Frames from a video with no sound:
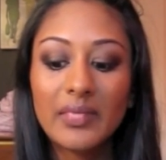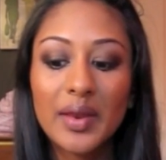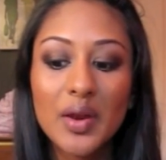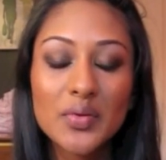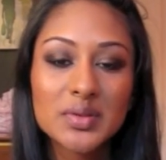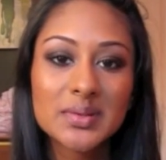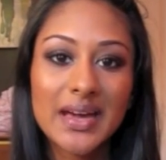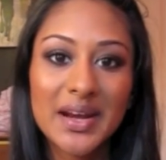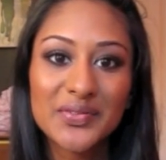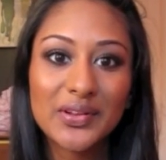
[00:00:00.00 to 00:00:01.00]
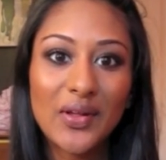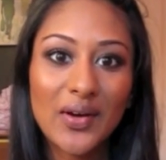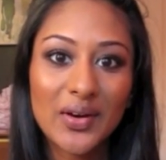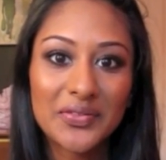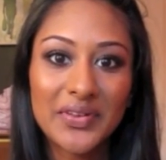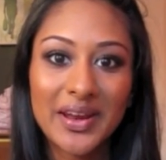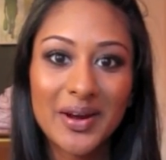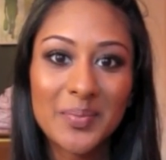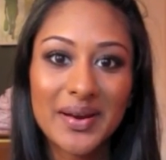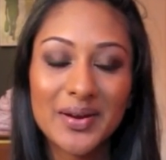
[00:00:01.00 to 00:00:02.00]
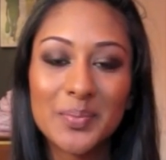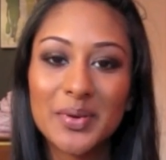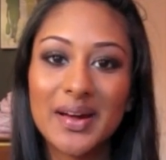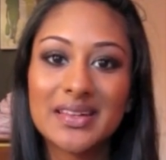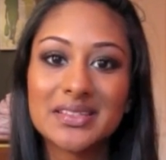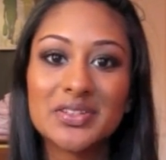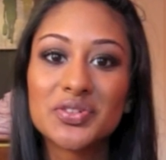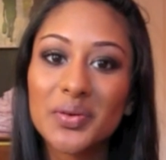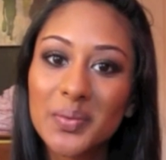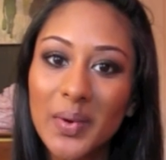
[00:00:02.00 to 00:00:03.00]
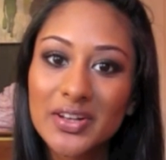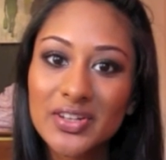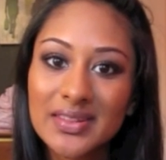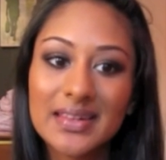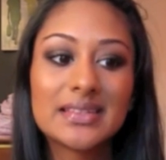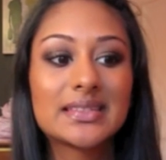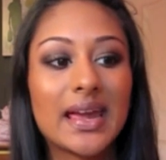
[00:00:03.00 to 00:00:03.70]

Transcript: I know this was kind of a longer video, but I hope you guys enjoyed watching this,